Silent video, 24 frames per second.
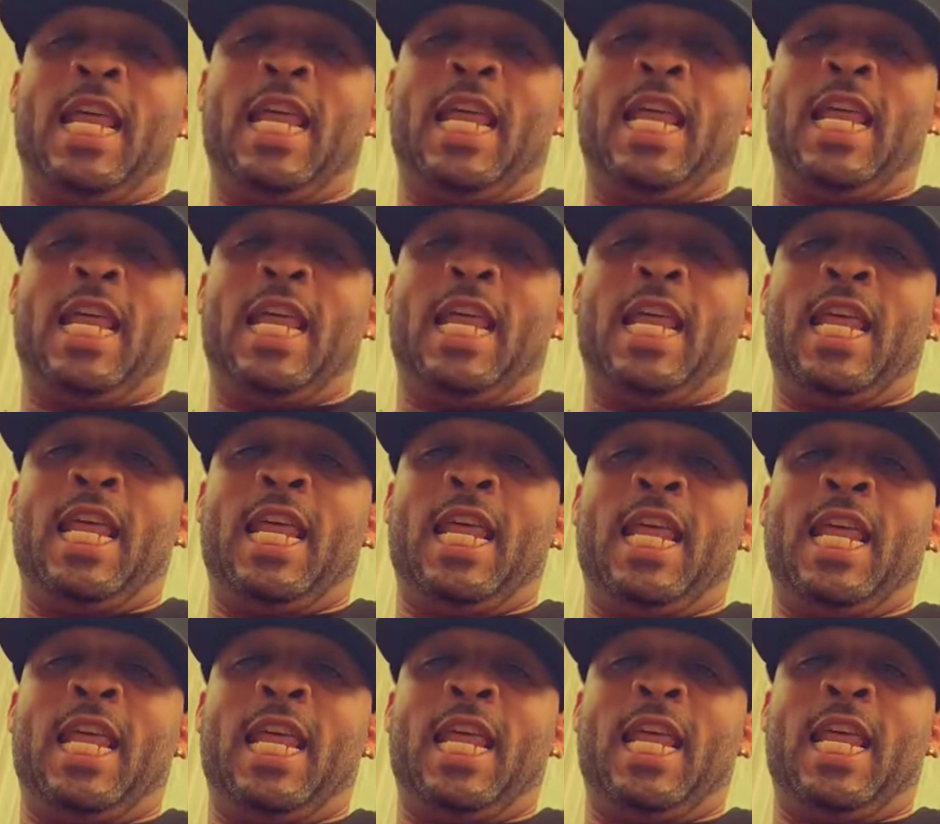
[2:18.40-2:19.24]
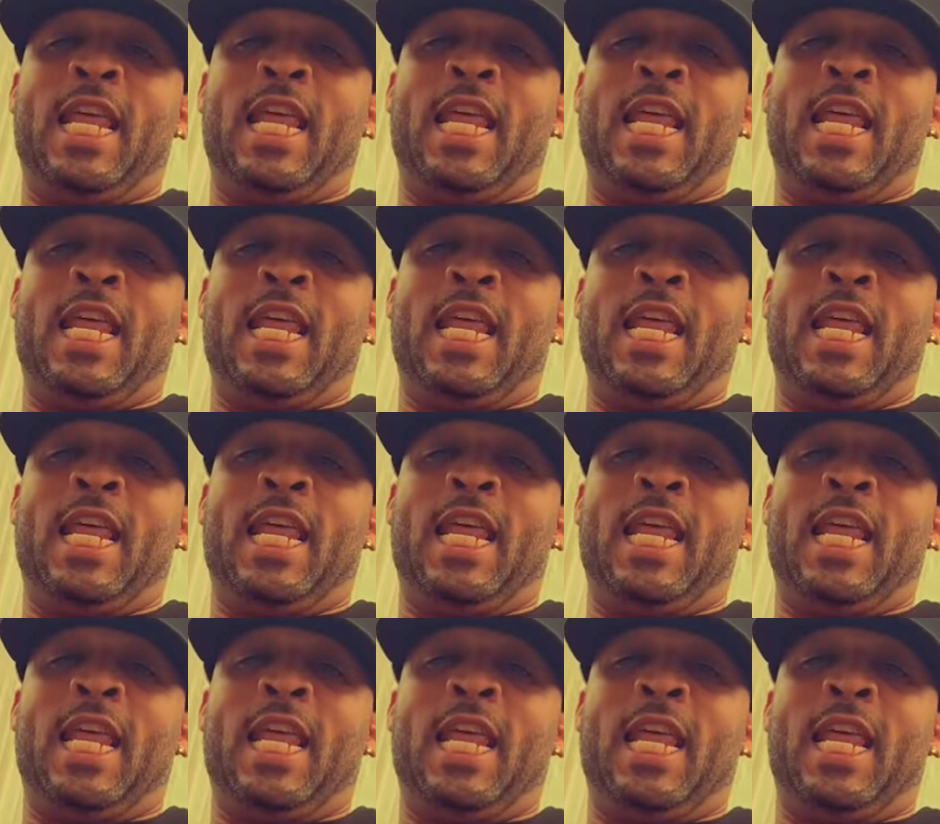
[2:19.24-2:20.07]

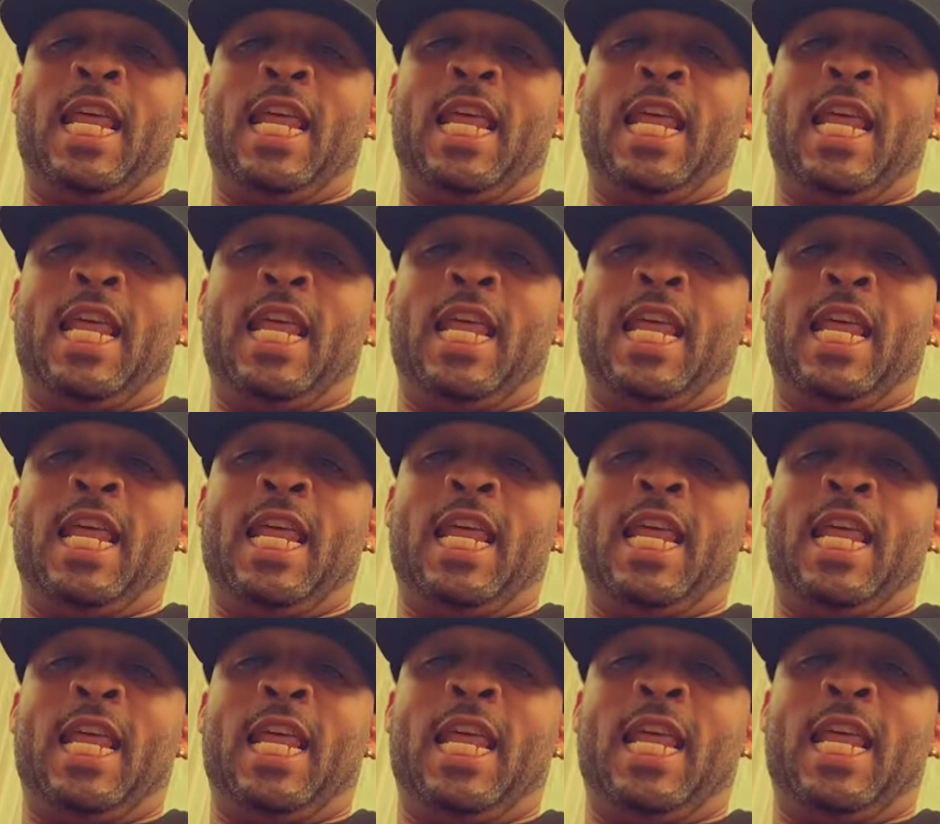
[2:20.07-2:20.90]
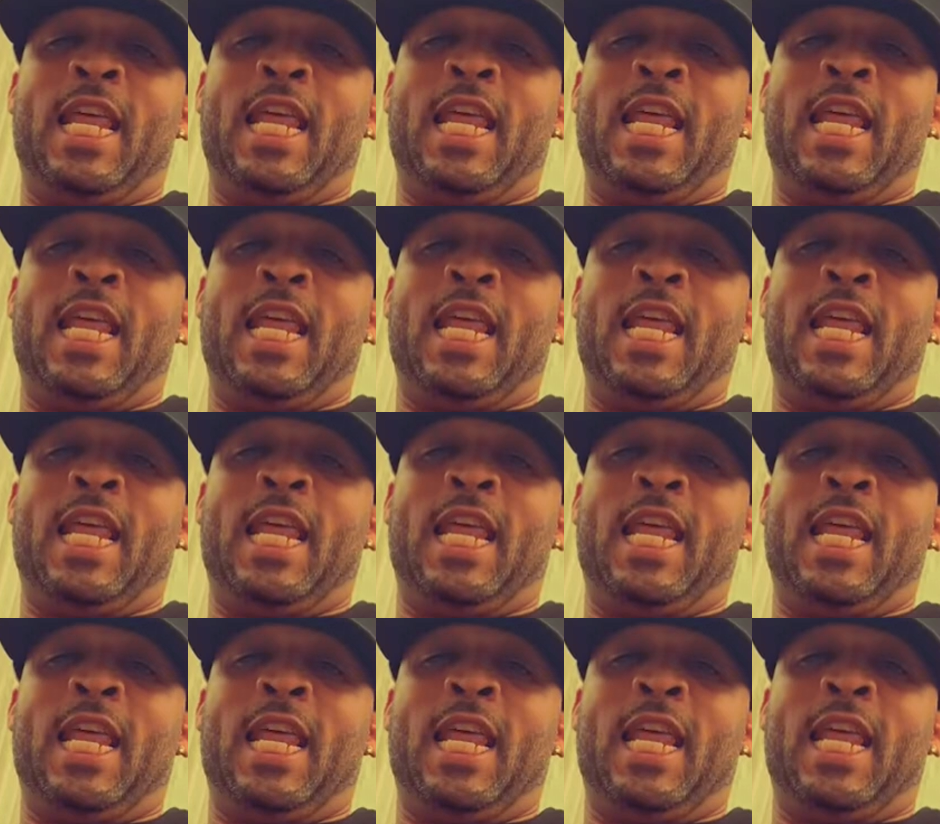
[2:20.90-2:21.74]

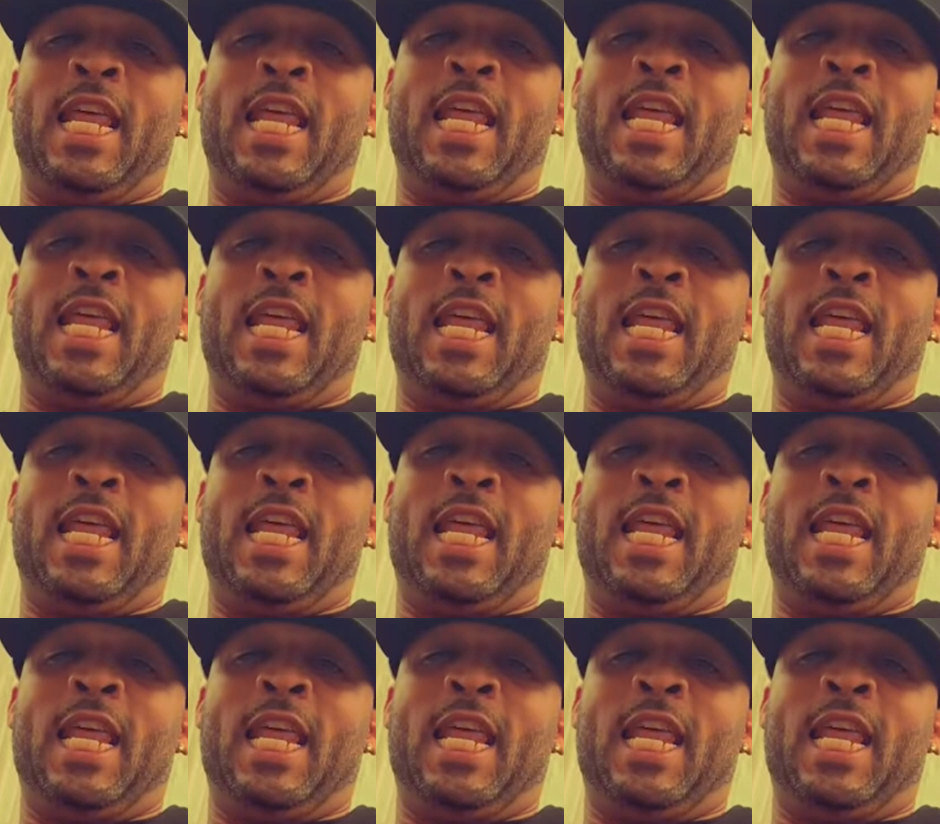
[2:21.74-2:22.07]
(silent)